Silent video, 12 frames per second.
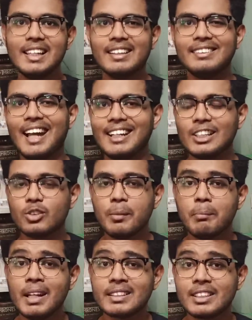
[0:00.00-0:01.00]
and that actually
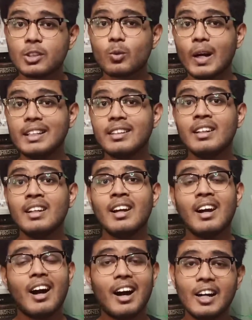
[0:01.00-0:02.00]
makes it quite
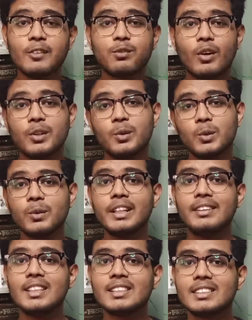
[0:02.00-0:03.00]
hard for you to
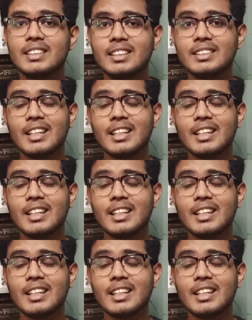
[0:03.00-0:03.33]
read this series.